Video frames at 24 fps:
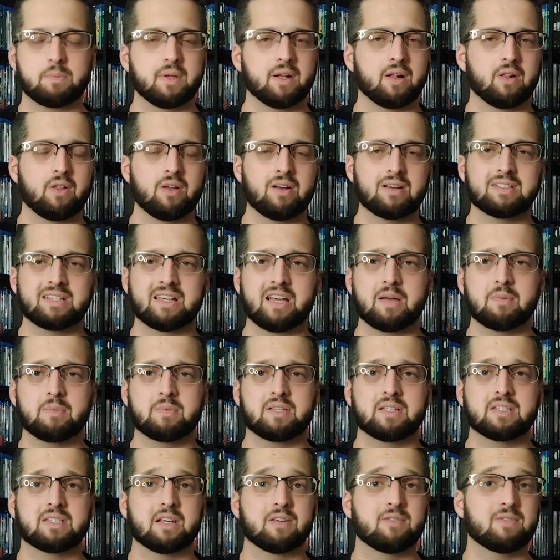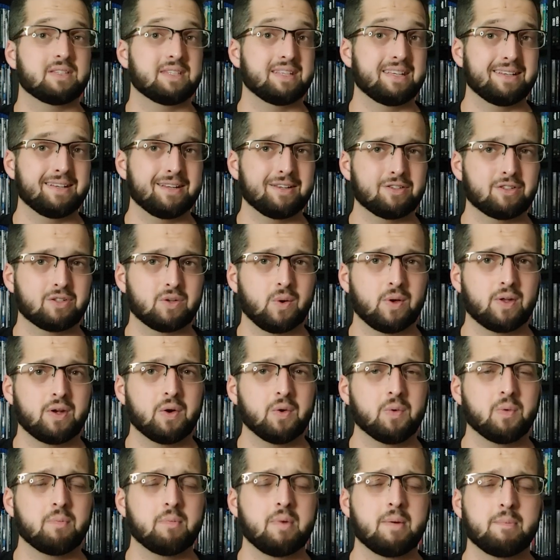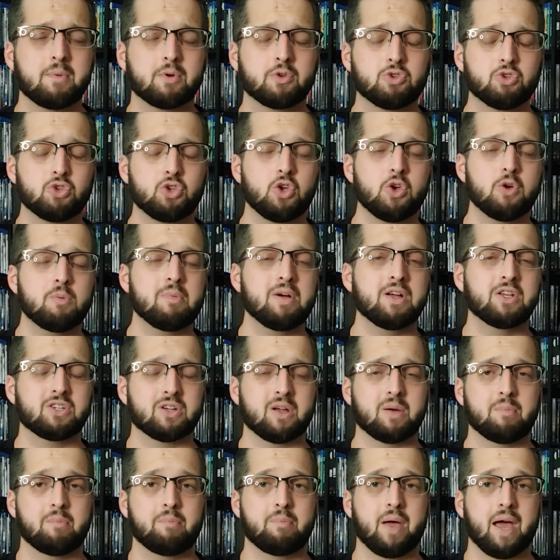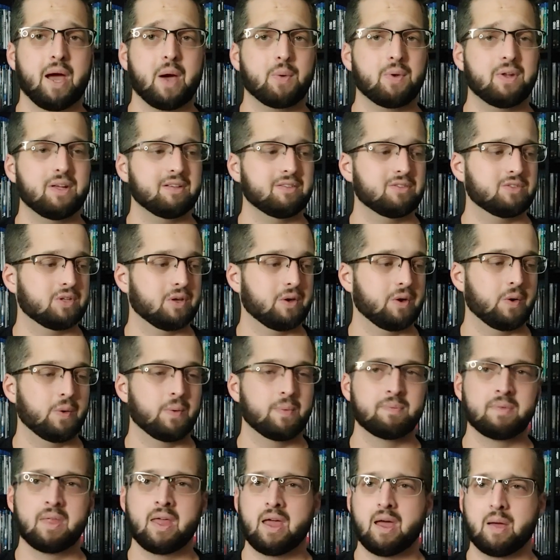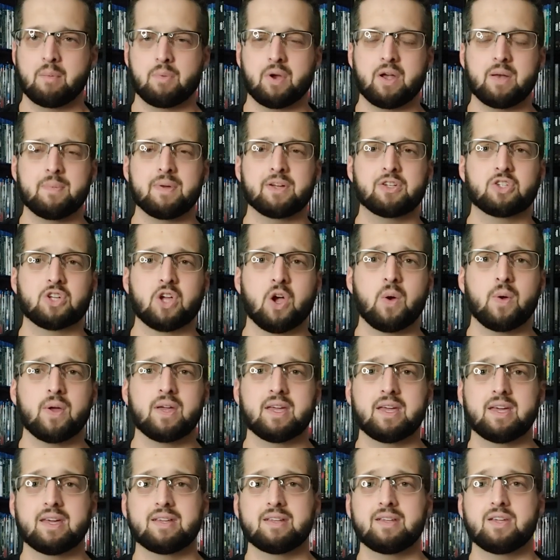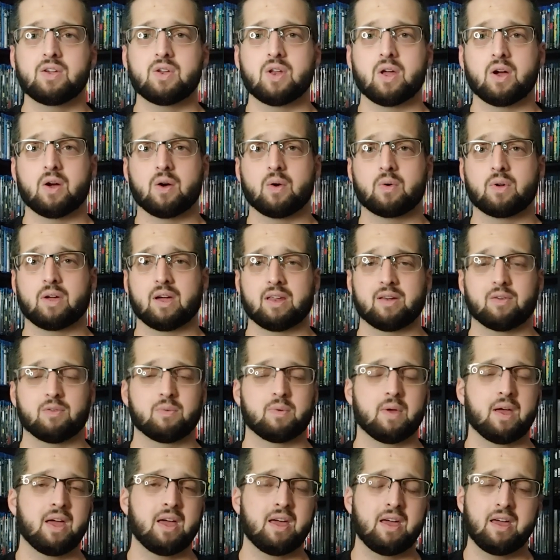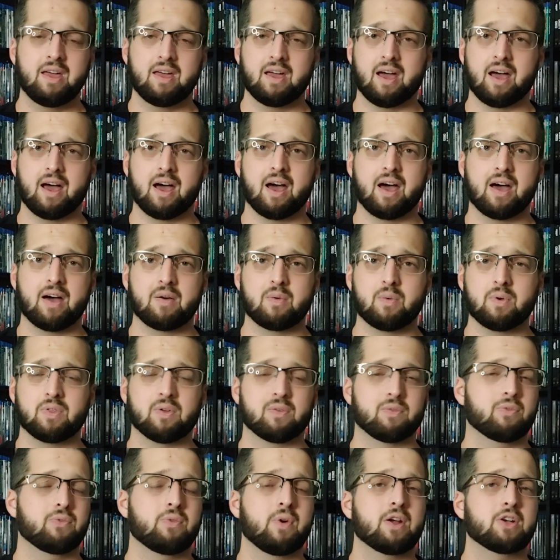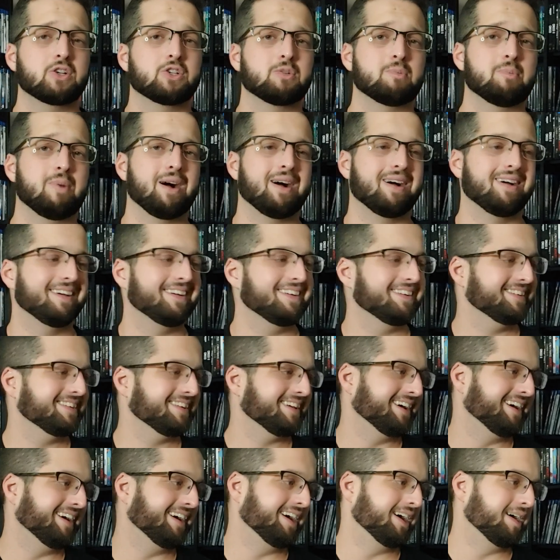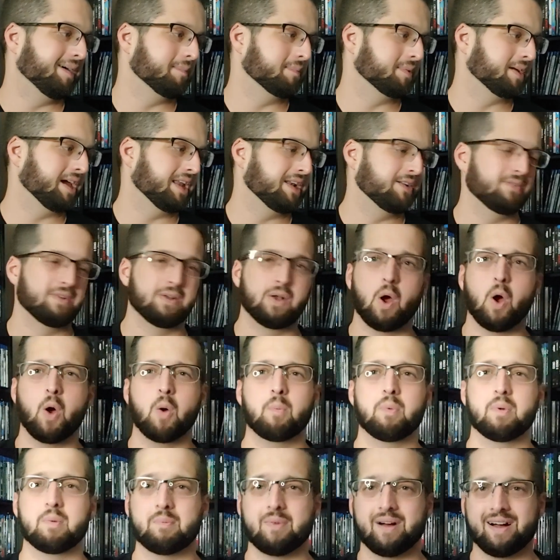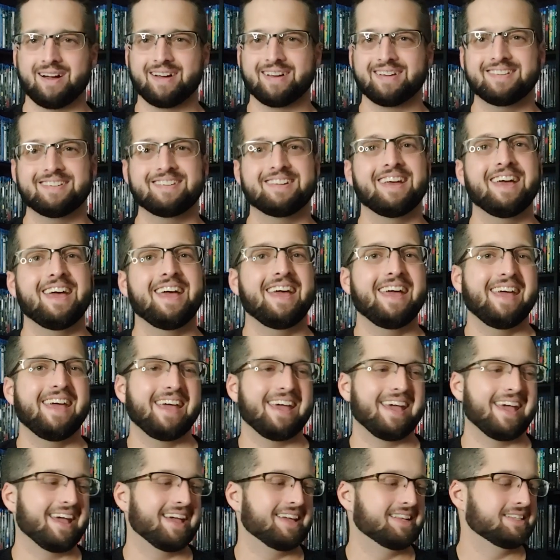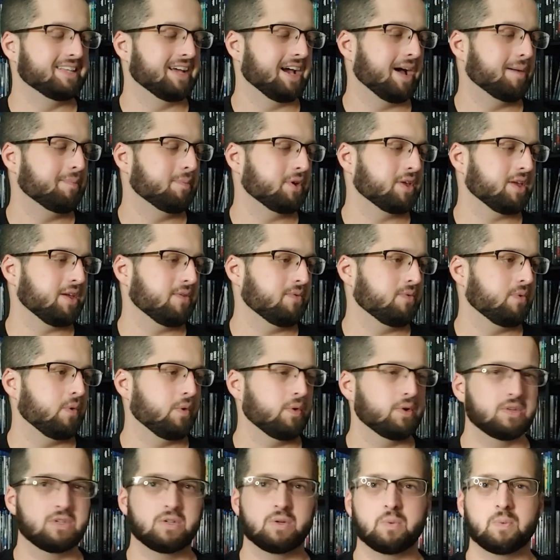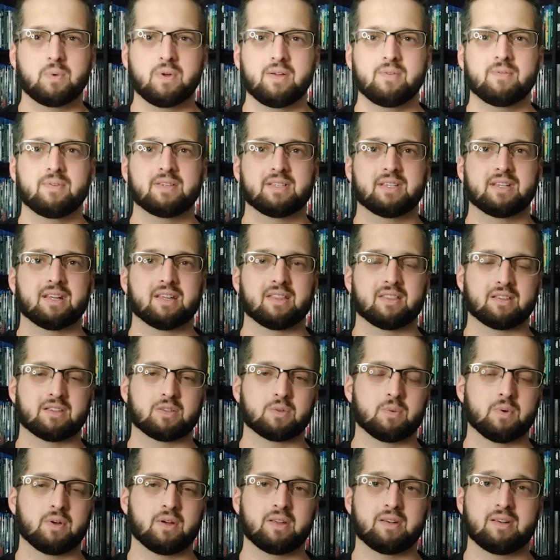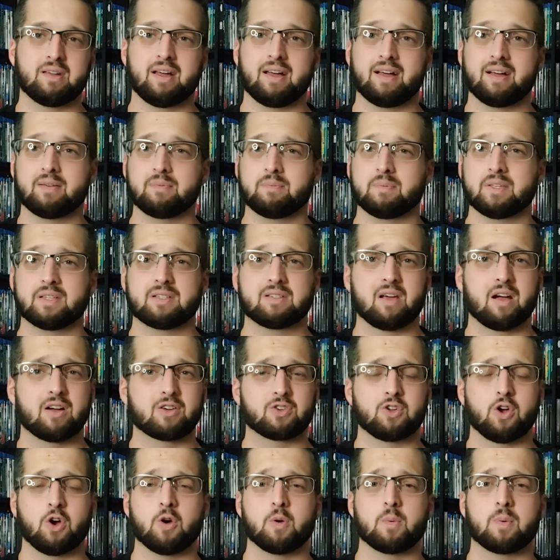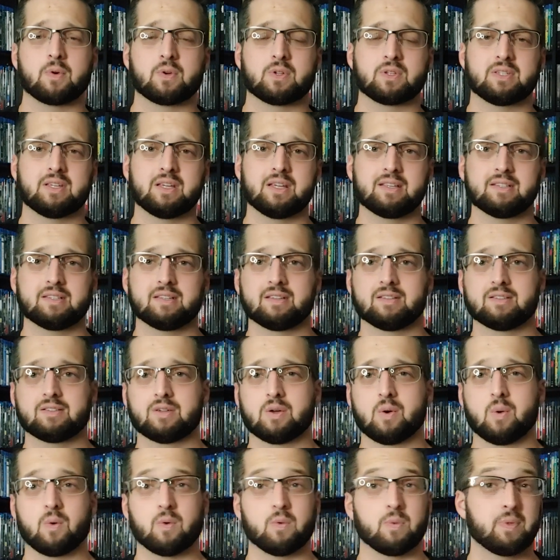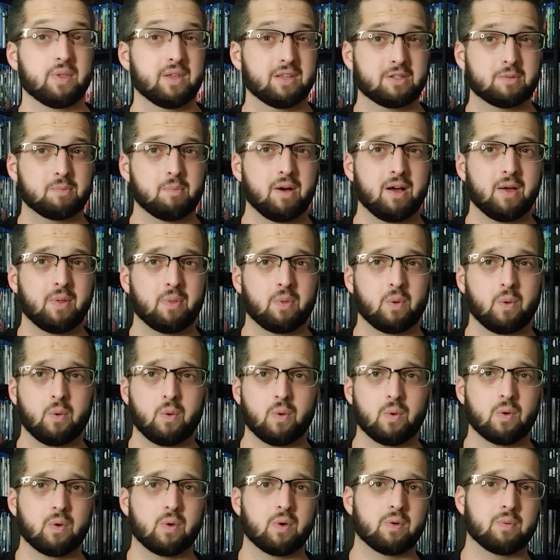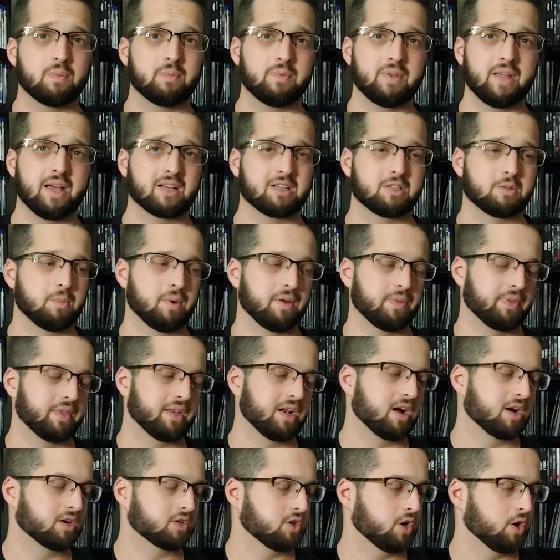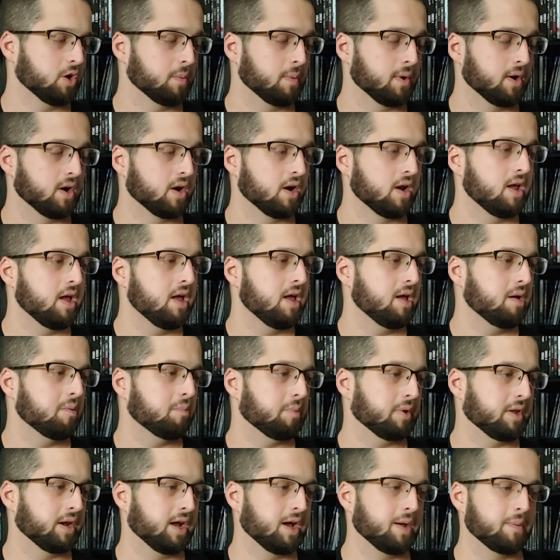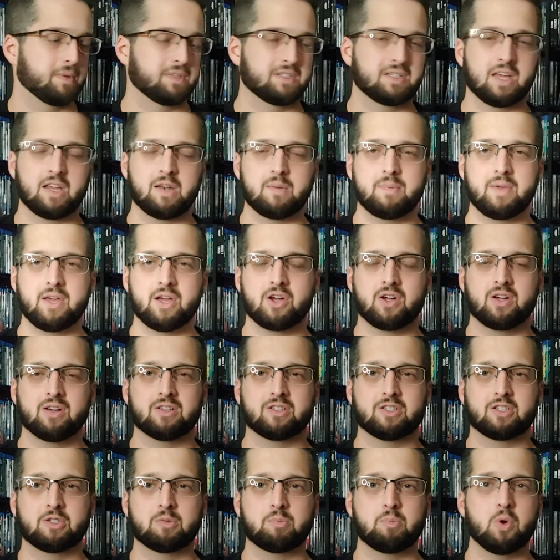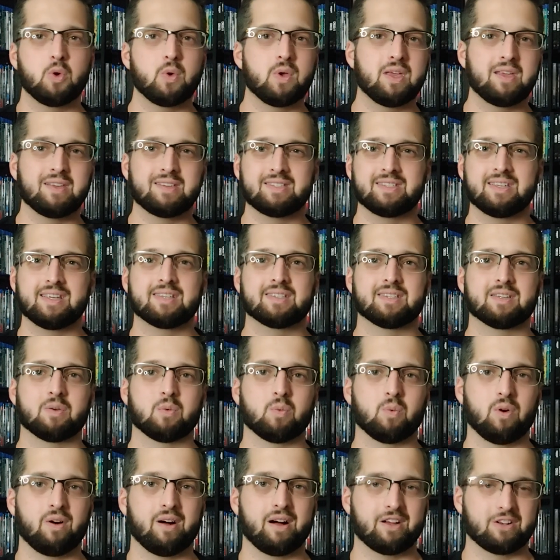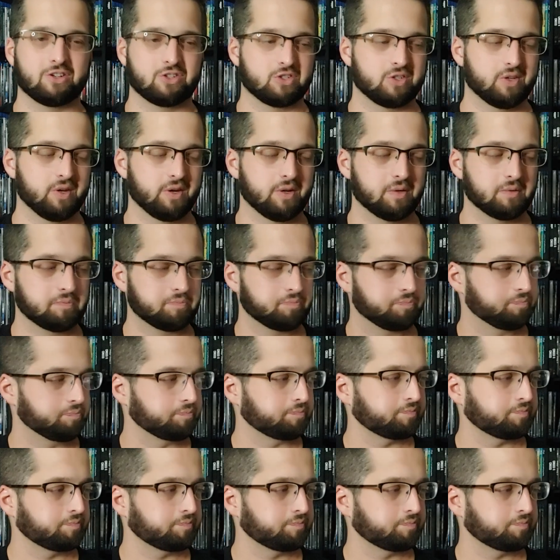been a long time since I've seen it, so I don't remember too much about it. So pretty much going in, kind of with a fresh mind, kind of an open mind. And I'm looking forward to revisiting this one this October season. So, or this month or next month in October. But it's going to be a good spooky season watch. So,